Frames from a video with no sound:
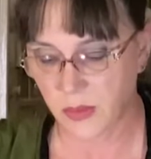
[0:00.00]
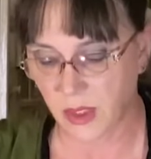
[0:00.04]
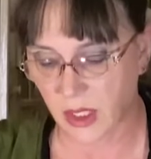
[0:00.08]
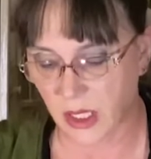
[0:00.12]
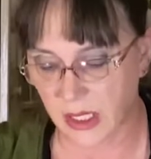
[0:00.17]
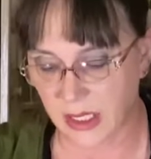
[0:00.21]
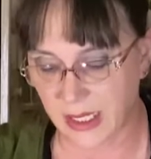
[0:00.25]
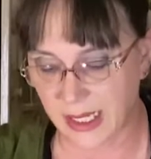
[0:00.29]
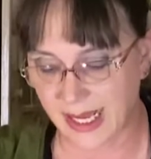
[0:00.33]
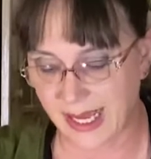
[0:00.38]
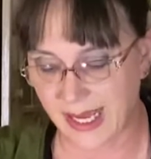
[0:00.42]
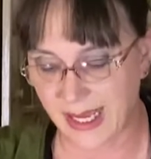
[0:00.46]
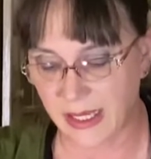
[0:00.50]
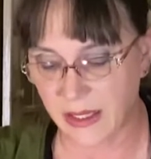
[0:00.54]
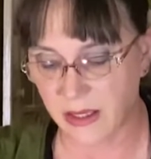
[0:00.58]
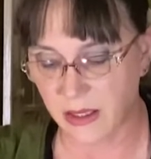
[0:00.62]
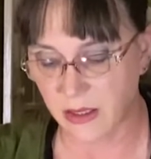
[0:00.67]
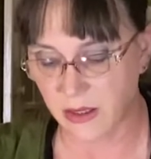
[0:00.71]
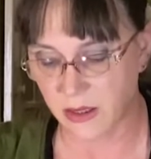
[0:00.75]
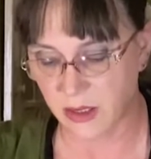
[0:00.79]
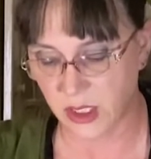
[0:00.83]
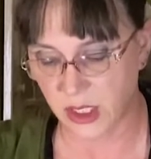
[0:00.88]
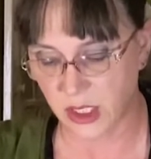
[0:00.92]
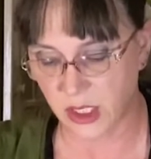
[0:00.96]
an eighth
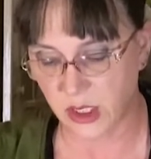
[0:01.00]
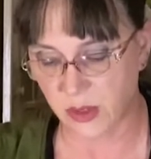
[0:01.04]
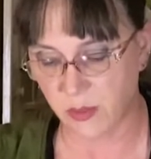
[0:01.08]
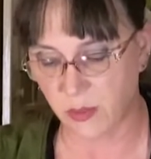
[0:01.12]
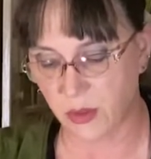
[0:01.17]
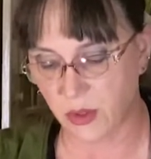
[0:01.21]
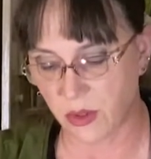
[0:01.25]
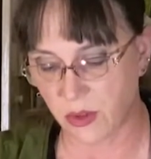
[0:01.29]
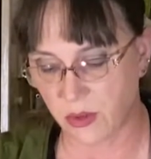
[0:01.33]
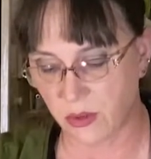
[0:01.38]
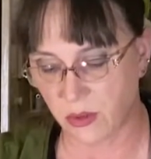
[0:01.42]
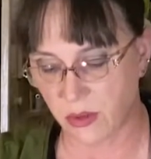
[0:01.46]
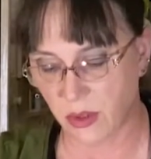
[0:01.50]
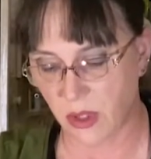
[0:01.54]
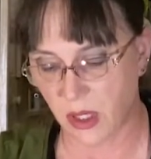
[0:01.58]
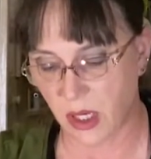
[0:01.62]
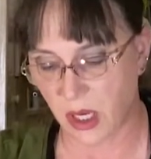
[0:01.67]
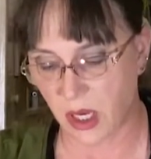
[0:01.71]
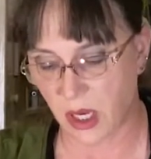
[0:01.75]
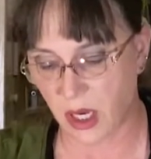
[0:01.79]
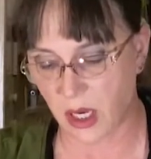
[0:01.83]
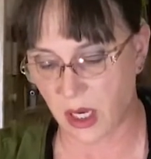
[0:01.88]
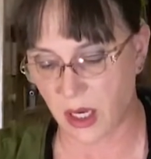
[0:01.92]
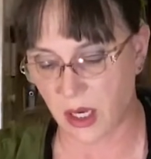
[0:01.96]

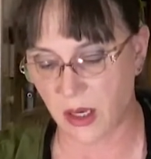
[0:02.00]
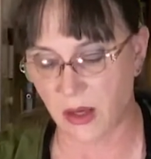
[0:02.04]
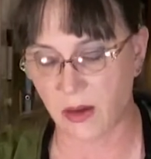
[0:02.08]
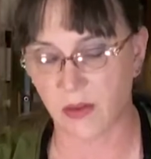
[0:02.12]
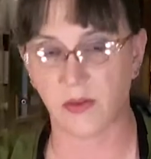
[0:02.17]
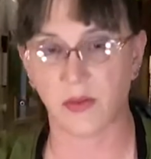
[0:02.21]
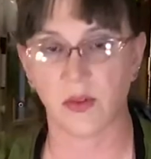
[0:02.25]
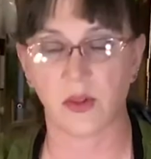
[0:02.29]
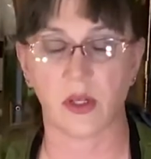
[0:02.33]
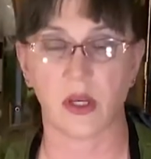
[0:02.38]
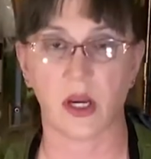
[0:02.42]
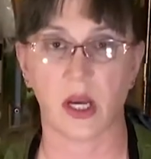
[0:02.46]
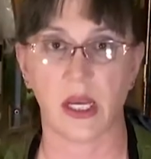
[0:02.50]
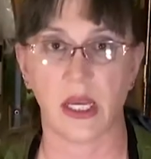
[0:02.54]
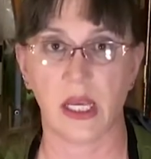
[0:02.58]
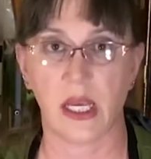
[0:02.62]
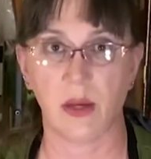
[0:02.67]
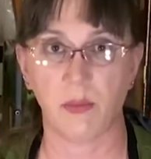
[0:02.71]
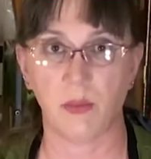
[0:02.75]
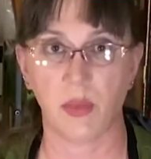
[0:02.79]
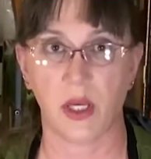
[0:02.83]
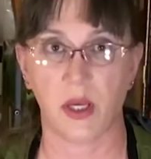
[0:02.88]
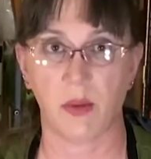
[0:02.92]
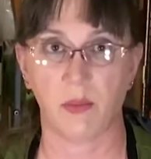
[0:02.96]
teaspoon of
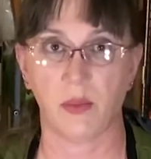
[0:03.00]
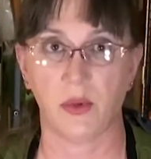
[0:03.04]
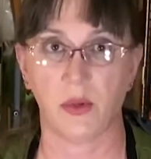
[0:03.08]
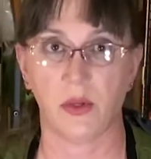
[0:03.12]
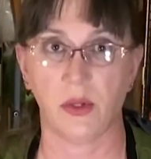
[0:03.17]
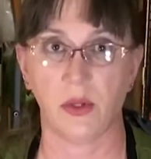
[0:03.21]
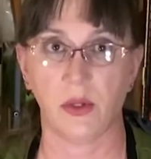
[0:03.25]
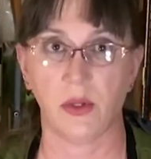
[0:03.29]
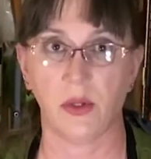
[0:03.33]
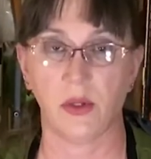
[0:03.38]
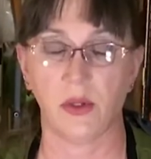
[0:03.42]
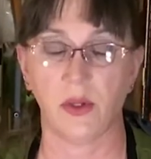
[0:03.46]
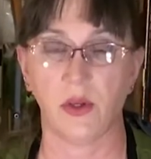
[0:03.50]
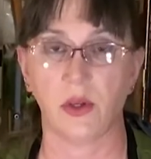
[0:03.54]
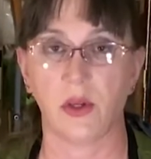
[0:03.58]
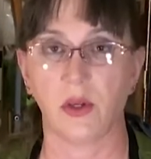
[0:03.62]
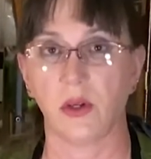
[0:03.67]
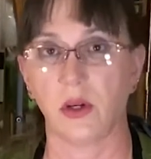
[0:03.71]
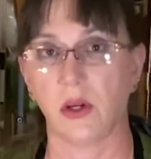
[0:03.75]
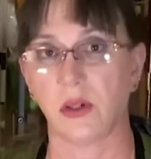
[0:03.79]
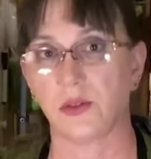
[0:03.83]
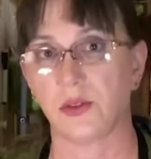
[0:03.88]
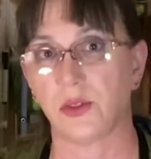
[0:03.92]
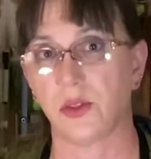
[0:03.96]
cayenne pepper. You can
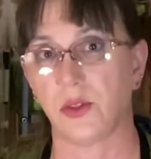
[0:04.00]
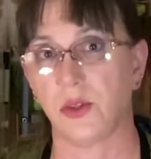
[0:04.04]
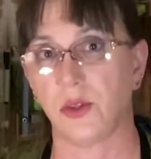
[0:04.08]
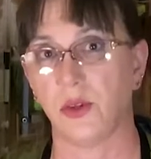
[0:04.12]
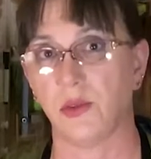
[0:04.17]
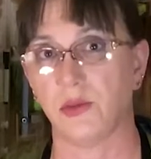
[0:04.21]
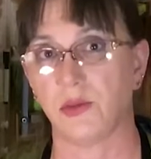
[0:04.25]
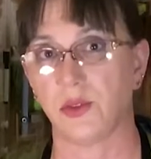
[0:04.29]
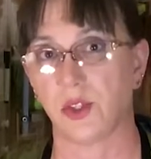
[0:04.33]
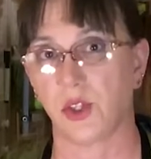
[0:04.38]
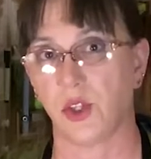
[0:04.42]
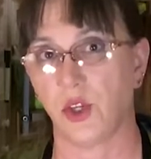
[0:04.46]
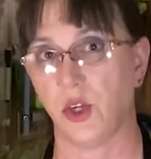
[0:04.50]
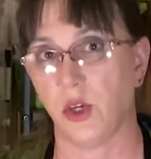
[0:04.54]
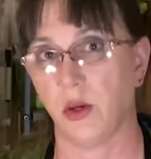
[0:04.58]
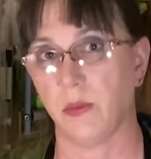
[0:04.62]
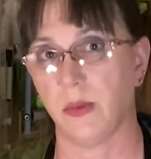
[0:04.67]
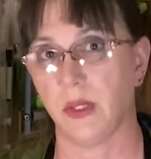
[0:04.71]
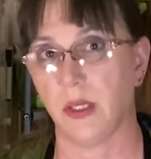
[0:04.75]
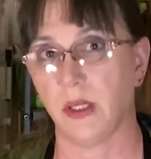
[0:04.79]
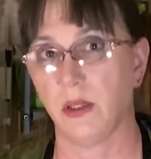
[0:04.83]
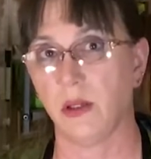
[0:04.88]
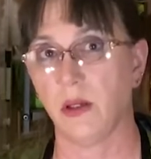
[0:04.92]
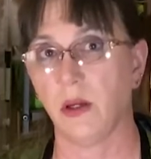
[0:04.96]
also use
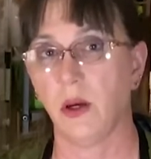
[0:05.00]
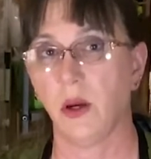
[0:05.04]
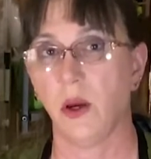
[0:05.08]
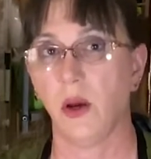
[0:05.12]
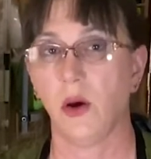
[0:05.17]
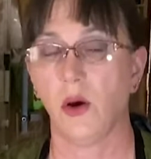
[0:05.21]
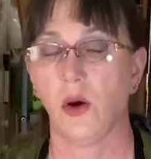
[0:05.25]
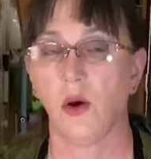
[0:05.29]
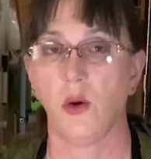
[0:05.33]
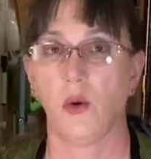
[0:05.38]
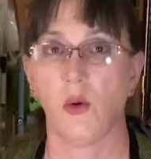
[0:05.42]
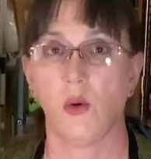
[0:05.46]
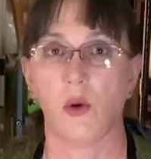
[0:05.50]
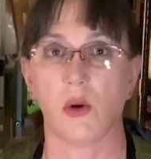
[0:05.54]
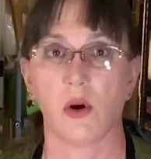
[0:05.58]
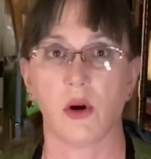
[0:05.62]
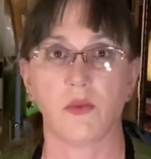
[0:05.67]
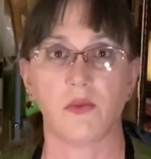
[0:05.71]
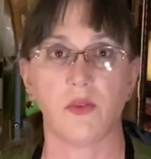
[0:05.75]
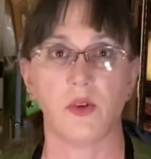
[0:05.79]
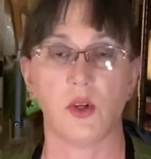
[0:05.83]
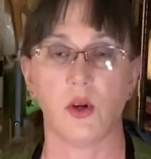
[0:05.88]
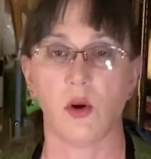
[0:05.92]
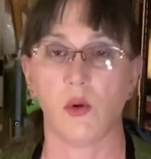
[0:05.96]
cumin, or
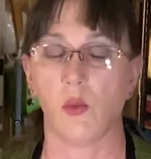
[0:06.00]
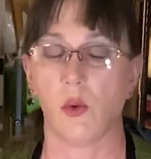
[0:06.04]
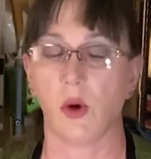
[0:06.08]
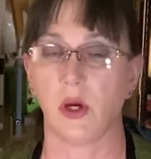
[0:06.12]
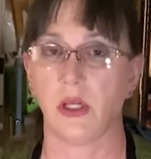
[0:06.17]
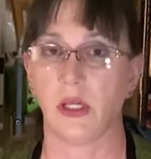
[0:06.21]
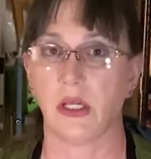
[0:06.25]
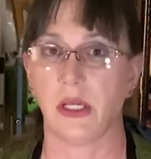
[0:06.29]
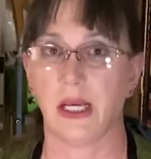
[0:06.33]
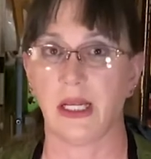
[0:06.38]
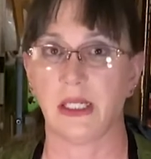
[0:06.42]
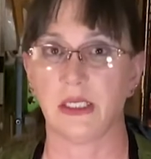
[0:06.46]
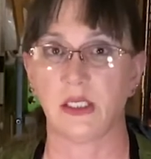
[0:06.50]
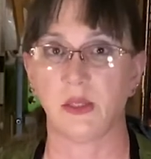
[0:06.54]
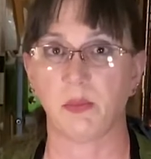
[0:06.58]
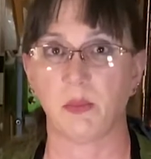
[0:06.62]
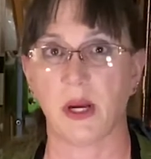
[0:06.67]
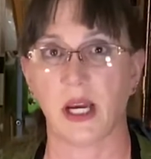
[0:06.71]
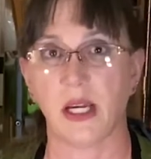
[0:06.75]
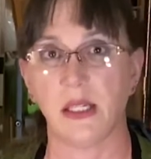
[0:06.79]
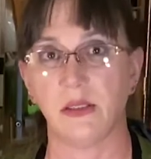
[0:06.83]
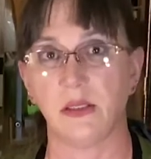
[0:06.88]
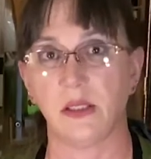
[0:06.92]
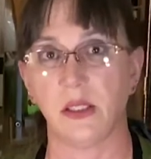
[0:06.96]
if you don't want it as
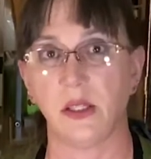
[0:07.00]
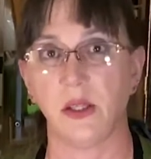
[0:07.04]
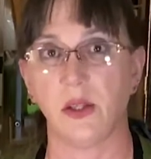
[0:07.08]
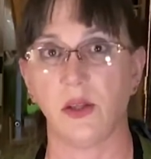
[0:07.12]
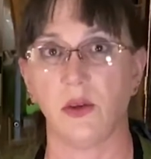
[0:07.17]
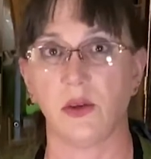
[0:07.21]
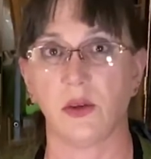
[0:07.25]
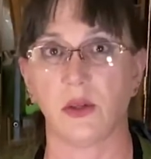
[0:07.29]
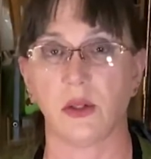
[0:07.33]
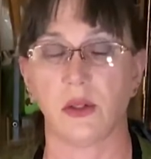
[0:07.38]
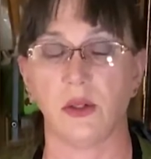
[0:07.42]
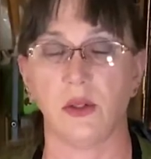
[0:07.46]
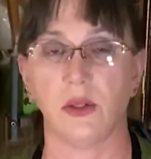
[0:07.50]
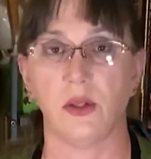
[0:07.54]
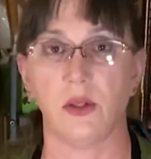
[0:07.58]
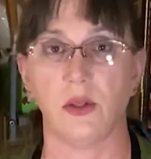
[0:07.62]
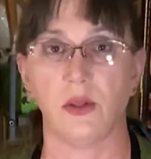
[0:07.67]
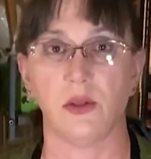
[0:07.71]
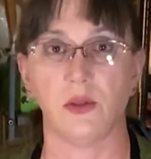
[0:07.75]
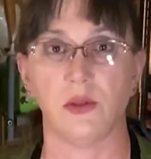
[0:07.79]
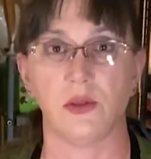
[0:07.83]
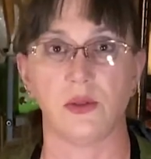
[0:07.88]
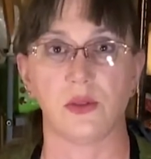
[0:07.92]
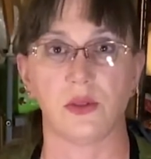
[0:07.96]
spicy, you can
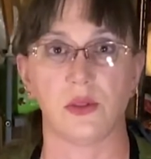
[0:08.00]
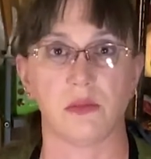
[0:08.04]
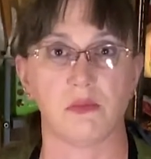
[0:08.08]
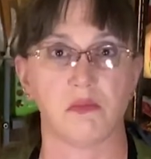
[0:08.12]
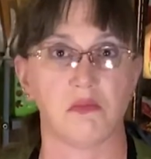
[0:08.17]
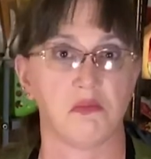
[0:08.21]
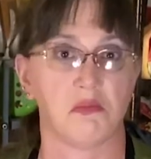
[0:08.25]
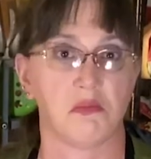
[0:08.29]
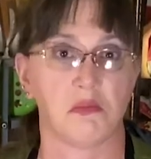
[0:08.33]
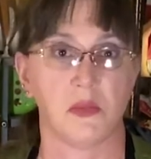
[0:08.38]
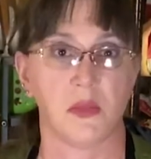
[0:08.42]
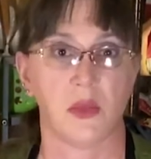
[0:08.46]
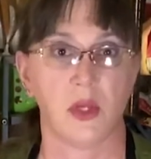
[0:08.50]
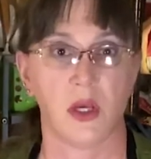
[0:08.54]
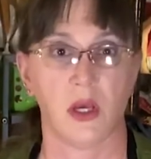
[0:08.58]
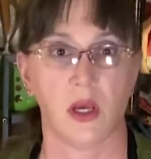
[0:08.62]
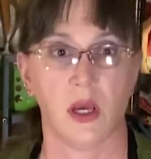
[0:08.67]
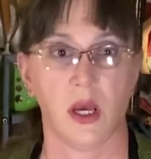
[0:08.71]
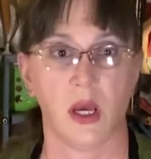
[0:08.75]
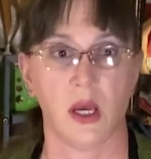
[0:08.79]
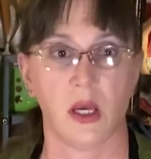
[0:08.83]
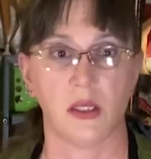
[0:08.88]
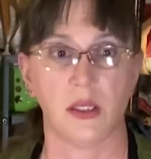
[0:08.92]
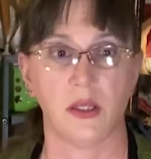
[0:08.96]
use
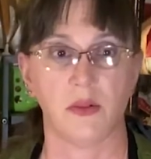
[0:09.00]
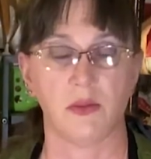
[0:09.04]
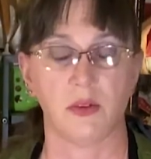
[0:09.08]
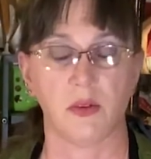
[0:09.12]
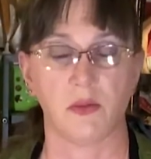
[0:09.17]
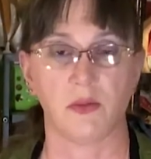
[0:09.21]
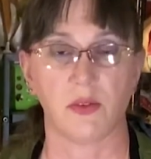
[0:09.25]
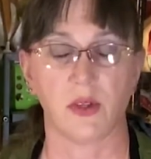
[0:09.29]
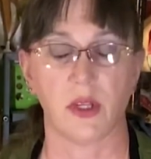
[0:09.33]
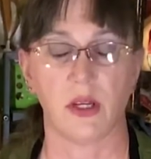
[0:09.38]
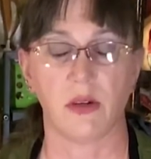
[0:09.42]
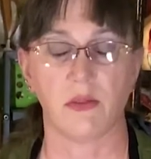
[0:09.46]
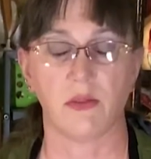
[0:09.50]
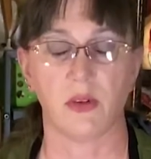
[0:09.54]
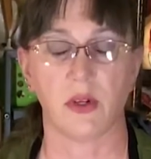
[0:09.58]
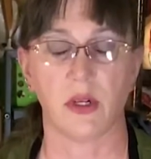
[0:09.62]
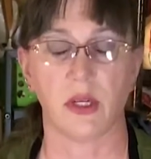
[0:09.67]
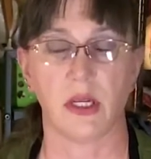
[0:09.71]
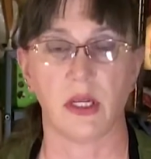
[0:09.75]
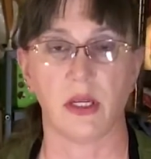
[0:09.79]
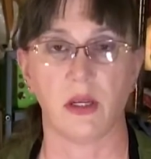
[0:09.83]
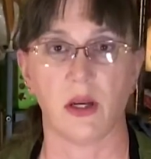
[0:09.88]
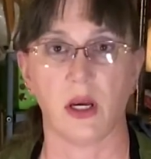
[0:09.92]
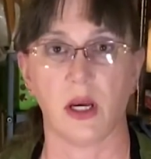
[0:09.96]
a different
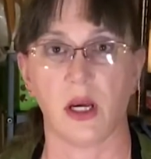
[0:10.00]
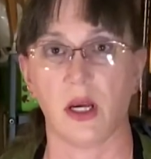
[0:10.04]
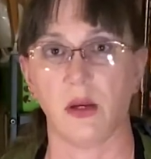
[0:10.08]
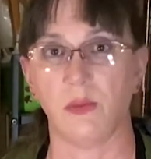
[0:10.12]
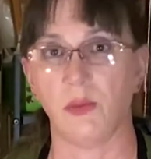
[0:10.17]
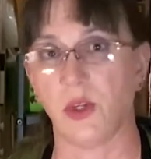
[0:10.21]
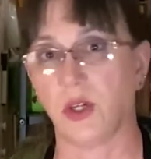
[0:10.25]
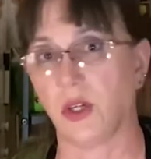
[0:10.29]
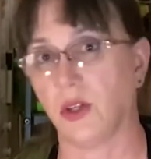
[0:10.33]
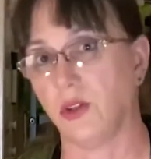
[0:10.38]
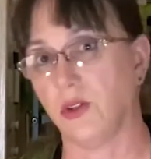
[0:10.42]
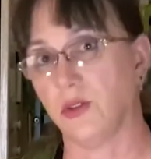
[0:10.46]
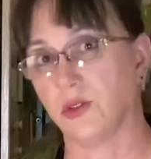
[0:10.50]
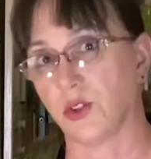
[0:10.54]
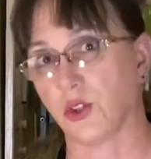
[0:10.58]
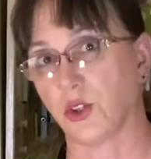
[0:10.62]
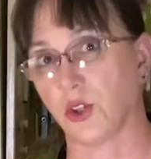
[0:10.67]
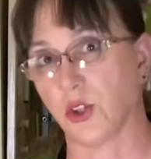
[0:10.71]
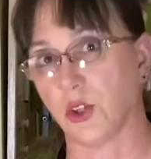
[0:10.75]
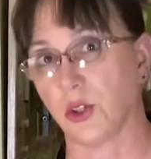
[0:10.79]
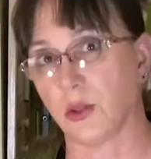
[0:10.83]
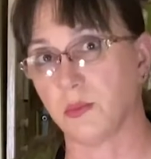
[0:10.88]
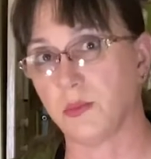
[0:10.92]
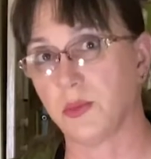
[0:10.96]
flavoring. Um, you can use
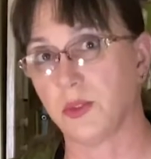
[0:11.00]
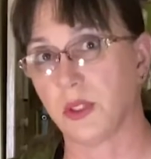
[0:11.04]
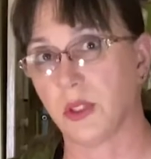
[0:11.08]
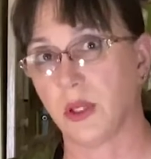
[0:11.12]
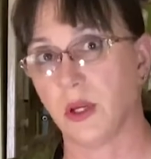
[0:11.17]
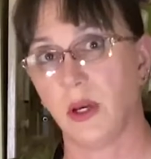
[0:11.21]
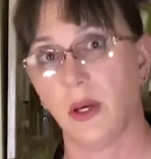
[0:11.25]
herbs.